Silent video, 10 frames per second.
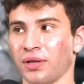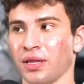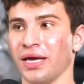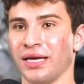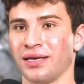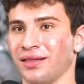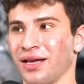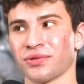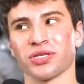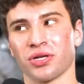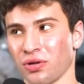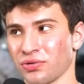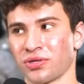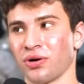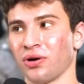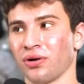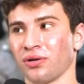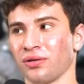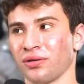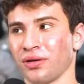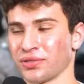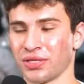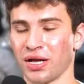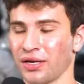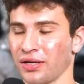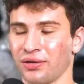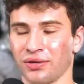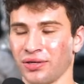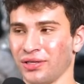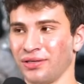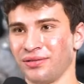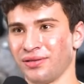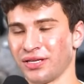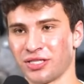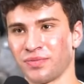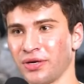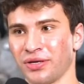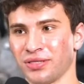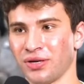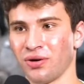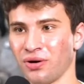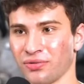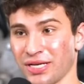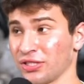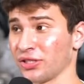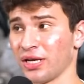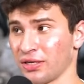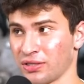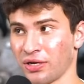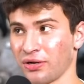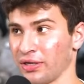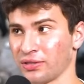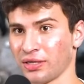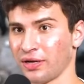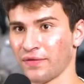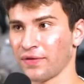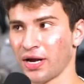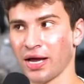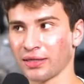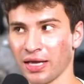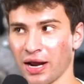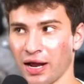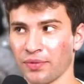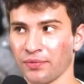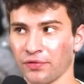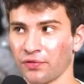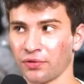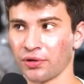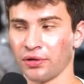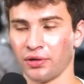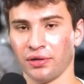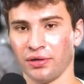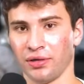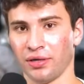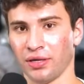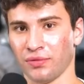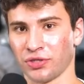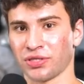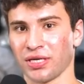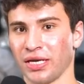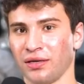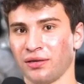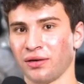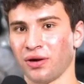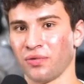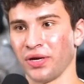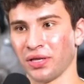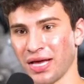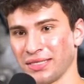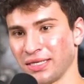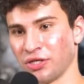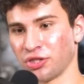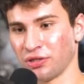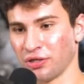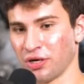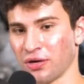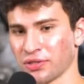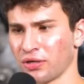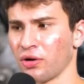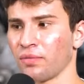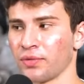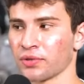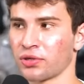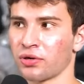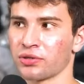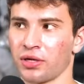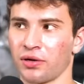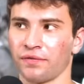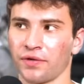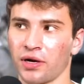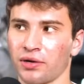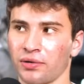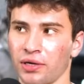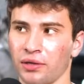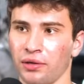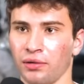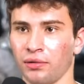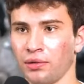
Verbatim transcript: But like that was a close call. That was not a good experience at all. It was actually kind of scary because like I've never had that happen before. And it was just like a realization, you know. I was like, oh, people's cars light on fire, right?